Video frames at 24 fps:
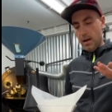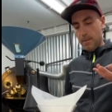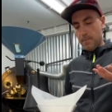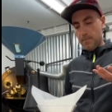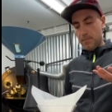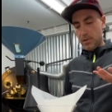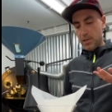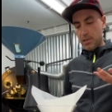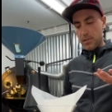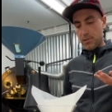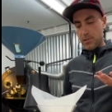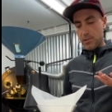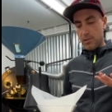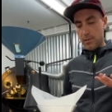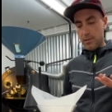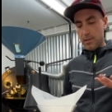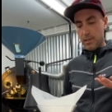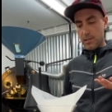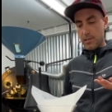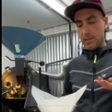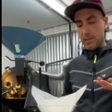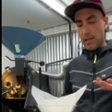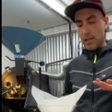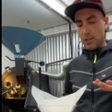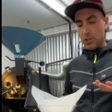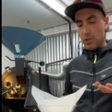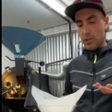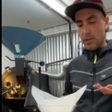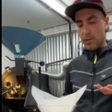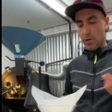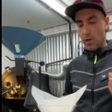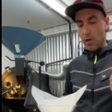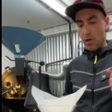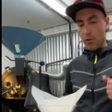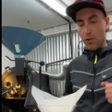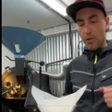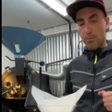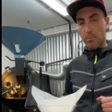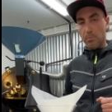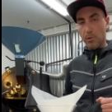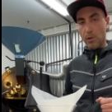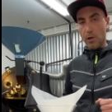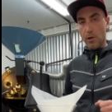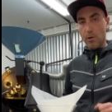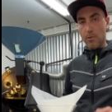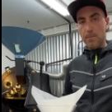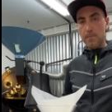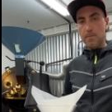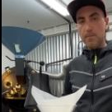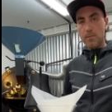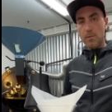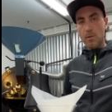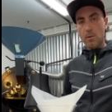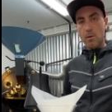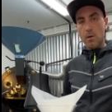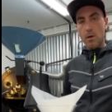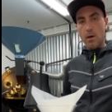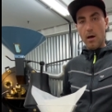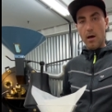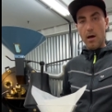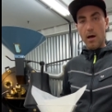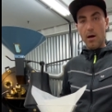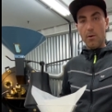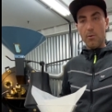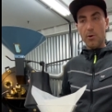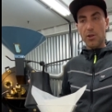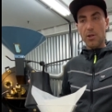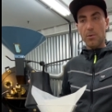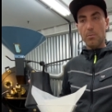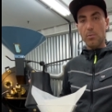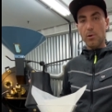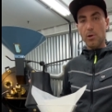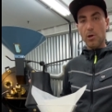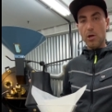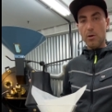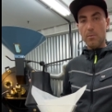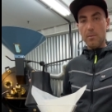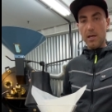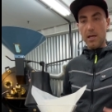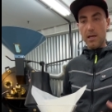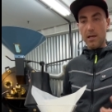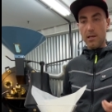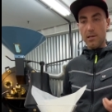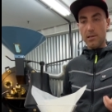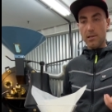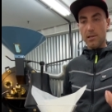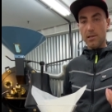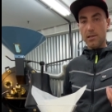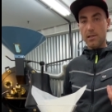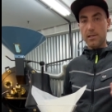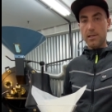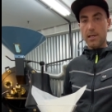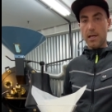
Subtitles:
This is actually called the bloom. What the bloom is it's